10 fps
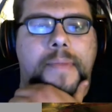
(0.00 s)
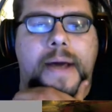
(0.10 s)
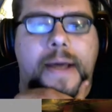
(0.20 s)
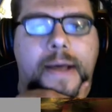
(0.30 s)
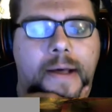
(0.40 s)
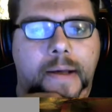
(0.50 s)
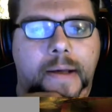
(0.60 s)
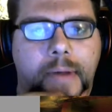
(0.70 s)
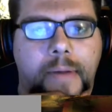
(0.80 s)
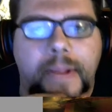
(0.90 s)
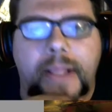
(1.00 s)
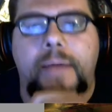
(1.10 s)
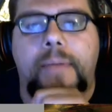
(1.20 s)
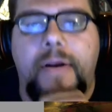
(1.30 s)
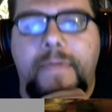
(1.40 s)
my ability
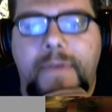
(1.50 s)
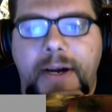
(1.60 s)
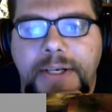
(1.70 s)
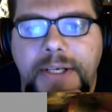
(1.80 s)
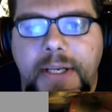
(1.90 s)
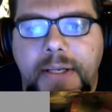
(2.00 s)
modifiers in.